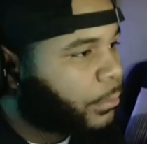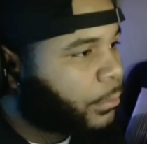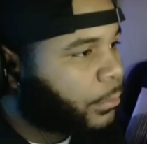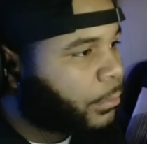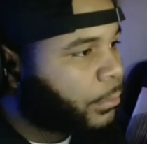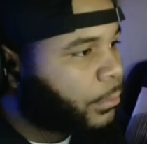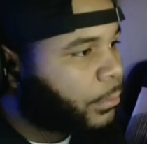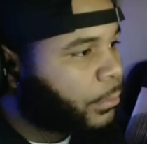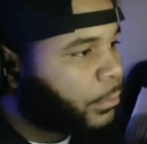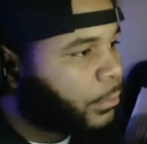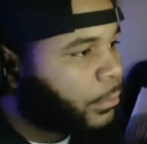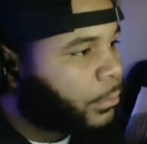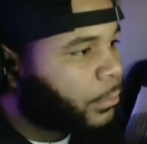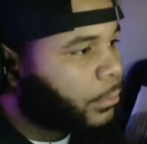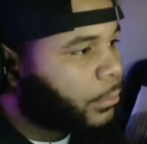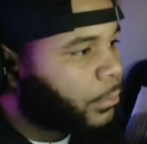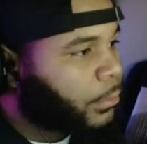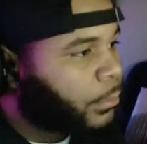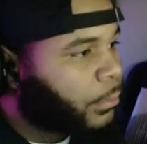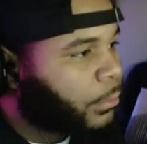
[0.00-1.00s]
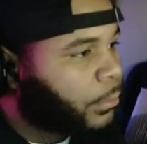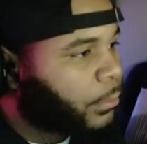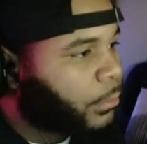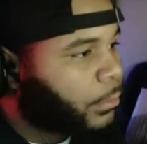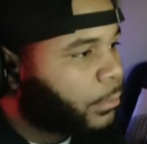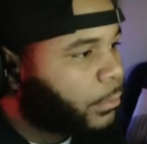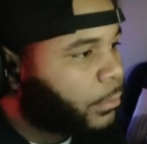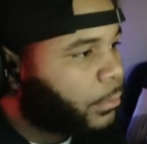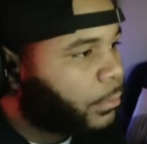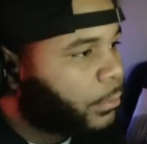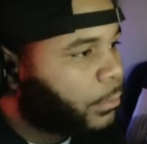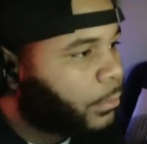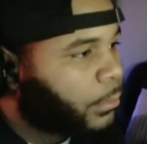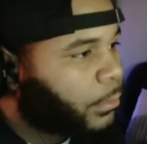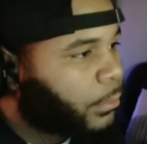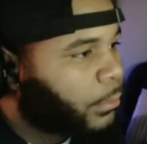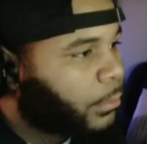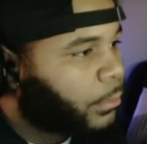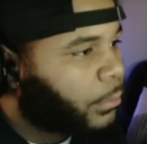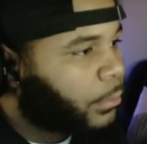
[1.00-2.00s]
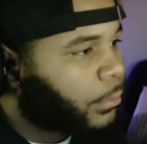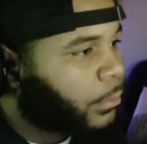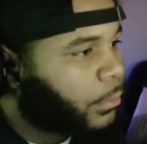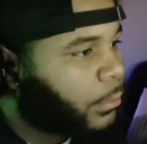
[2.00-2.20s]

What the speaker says: (not speaking)